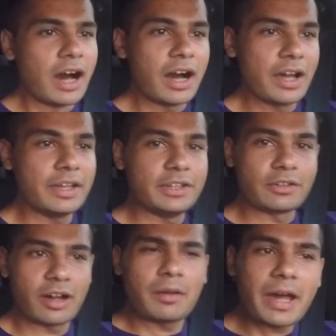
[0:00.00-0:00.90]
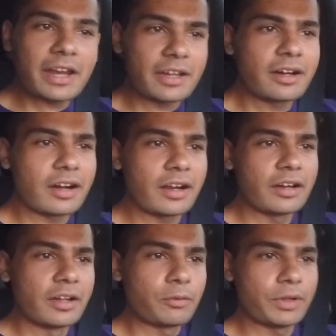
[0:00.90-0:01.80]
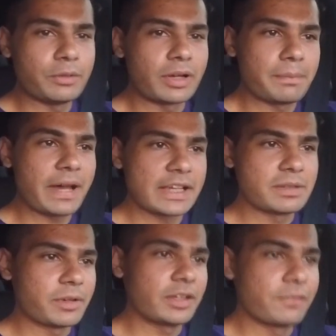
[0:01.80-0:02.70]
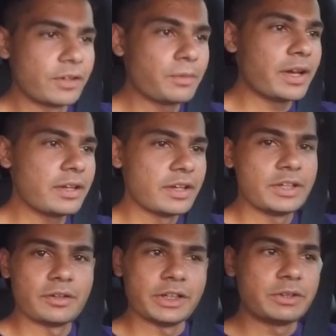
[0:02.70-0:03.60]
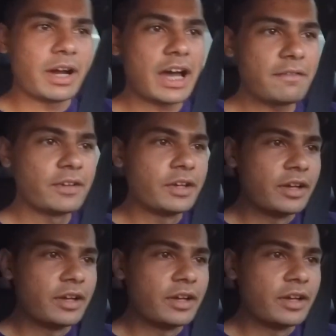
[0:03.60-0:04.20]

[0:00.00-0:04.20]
uh, in your automatic car, when you want to pass them on the freeway, you're in drive,